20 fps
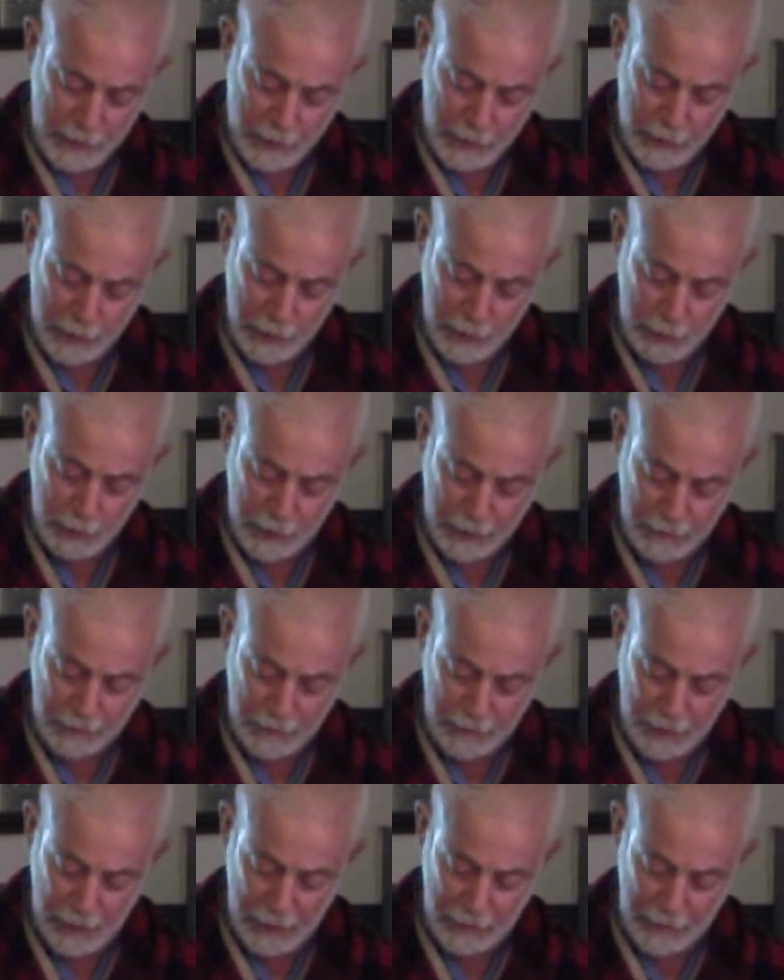to and
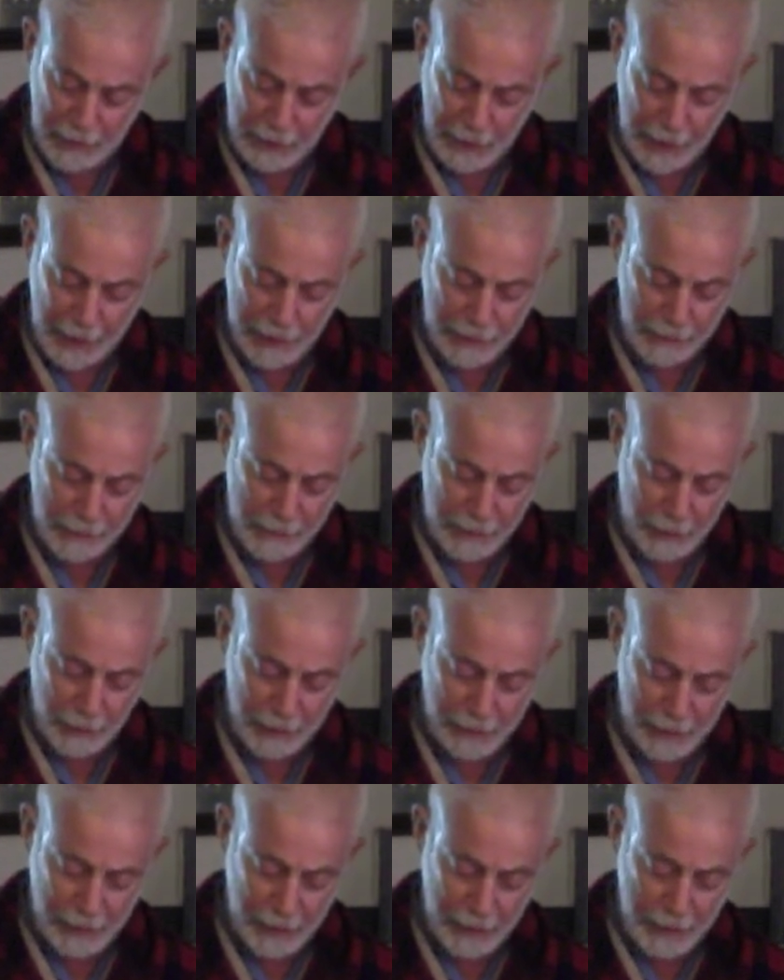from Granite
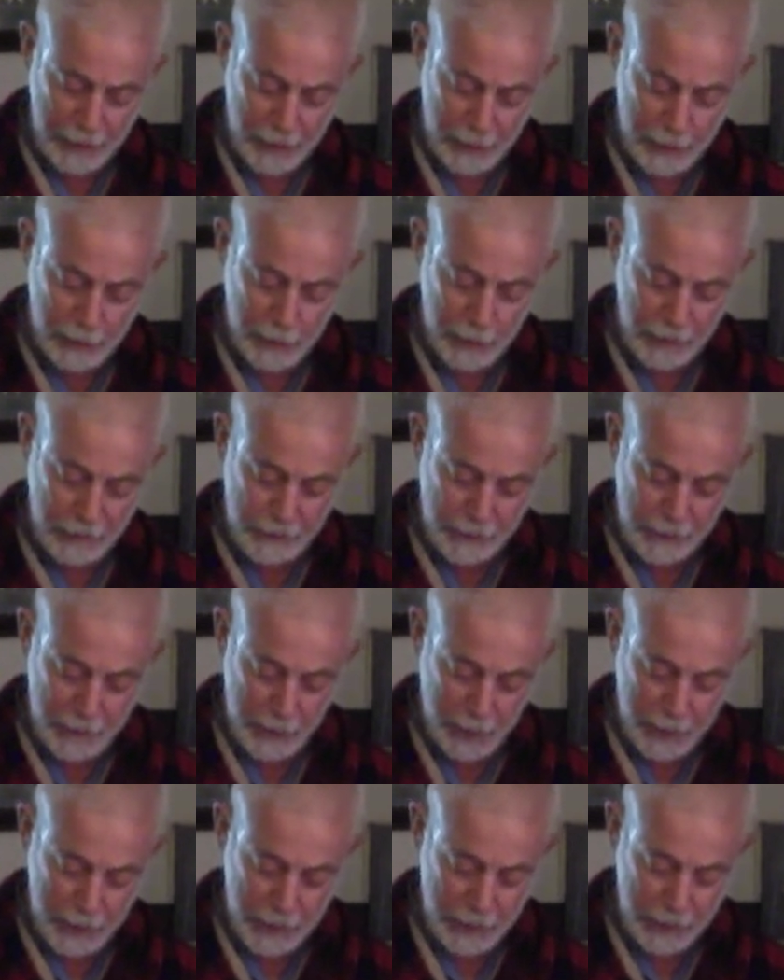Falls High School, from
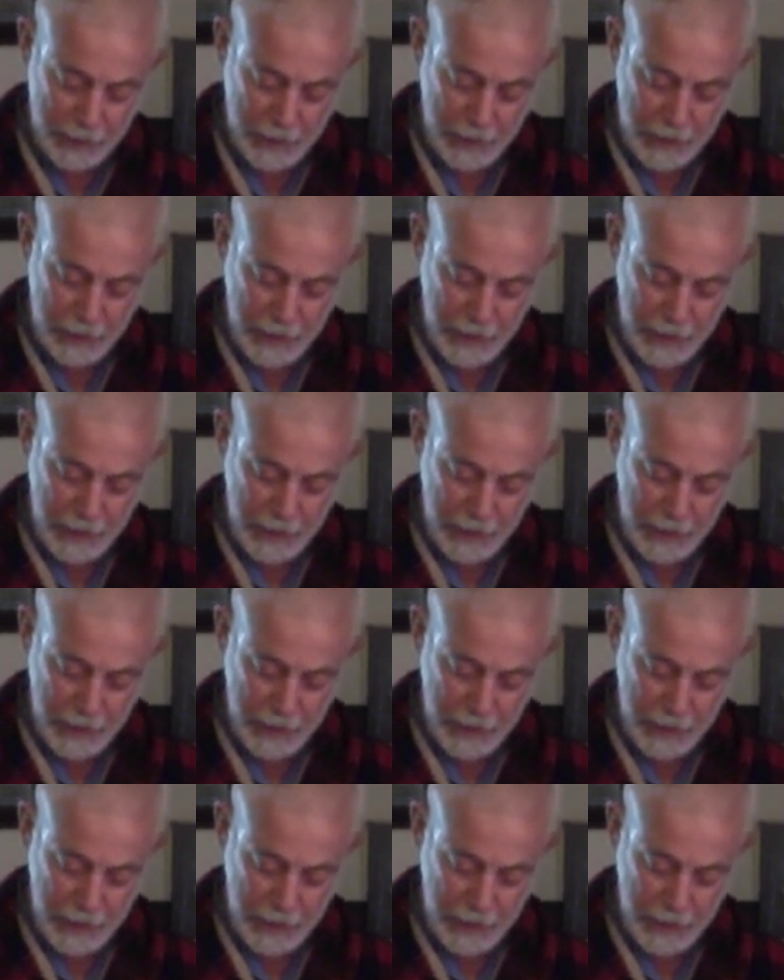which